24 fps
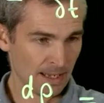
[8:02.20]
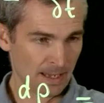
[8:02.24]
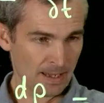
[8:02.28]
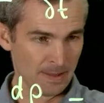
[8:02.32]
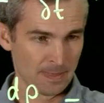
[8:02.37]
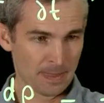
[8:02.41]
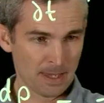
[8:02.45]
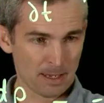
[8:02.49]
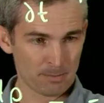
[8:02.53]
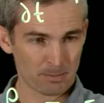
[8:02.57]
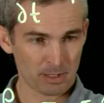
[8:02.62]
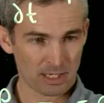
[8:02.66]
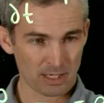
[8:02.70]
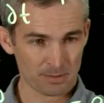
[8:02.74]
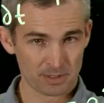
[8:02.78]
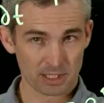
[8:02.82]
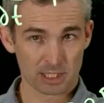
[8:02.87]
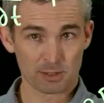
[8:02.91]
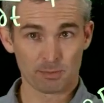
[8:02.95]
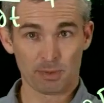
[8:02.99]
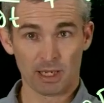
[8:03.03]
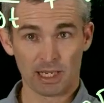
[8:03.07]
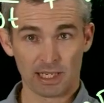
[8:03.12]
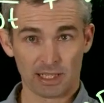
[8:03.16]
That becomes
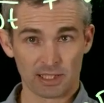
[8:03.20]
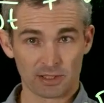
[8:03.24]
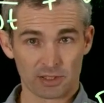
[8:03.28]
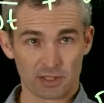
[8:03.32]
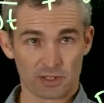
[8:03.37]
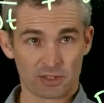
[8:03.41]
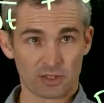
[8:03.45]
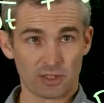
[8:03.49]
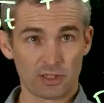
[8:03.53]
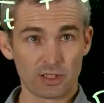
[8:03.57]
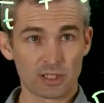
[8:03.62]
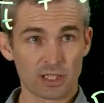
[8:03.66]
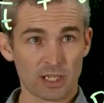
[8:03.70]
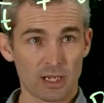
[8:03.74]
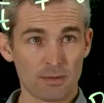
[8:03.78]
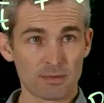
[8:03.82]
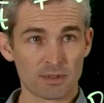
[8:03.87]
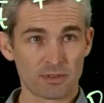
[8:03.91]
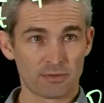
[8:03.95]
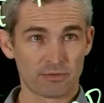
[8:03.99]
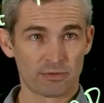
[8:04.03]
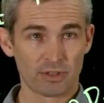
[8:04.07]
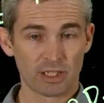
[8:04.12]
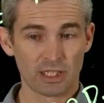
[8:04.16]
expanded into two terms
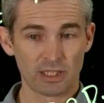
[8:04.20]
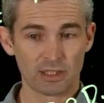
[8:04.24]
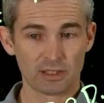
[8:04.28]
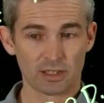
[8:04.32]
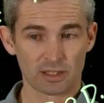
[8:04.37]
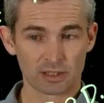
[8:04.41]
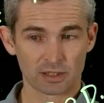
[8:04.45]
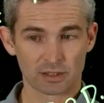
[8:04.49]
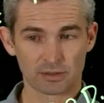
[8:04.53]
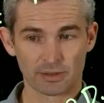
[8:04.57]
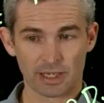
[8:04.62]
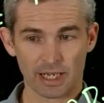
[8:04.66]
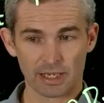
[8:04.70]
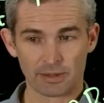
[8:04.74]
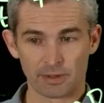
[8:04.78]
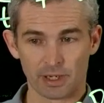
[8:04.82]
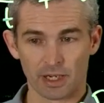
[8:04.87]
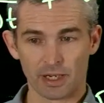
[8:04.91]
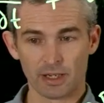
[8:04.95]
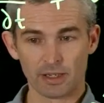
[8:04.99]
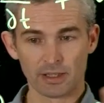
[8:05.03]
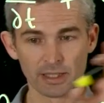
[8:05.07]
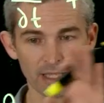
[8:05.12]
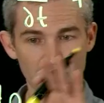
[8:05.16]
of v dot grad
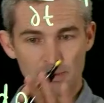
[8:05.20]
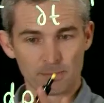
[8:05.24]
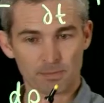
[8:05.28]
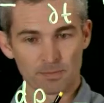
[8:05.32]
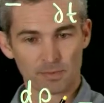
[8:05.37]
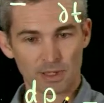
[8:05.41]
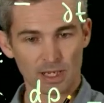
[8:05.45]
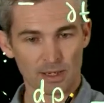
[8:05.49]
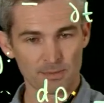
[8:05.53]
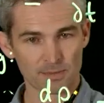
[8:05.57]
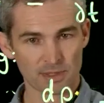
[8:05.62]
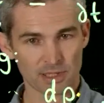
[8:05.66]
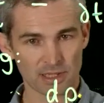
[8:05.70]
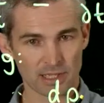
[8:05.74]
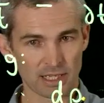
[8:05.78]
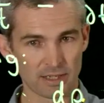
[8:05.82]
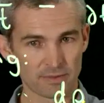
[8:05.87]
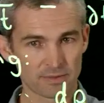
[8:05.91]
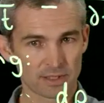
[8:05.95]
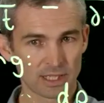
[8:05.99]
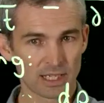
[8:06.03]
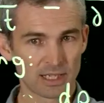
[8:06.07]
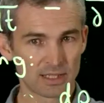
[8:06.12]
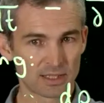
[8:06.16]
rho, and that comes on the
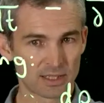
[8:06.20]
left-hand